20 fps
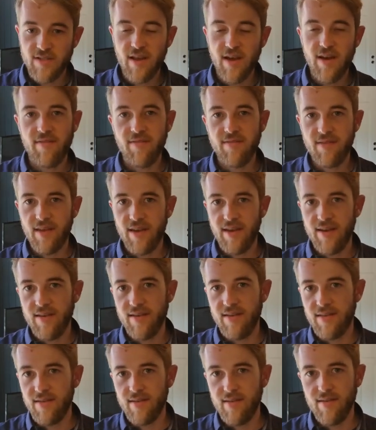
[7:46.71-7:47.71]
stuff
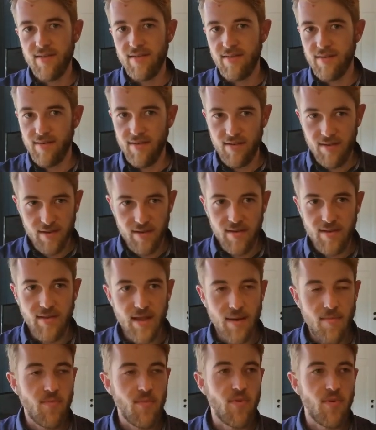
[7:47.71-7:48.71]
that
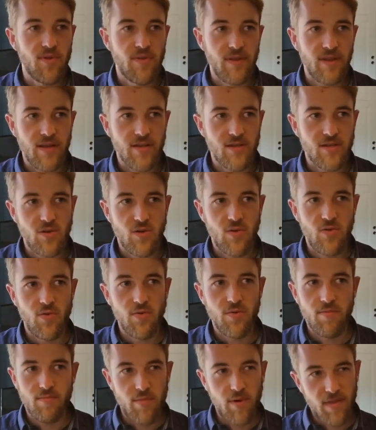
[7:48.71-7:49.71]
Nimble needs to
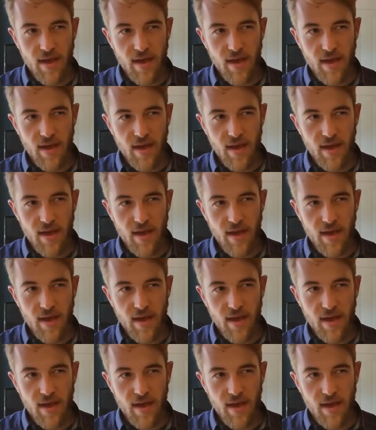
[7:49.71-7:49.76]
do.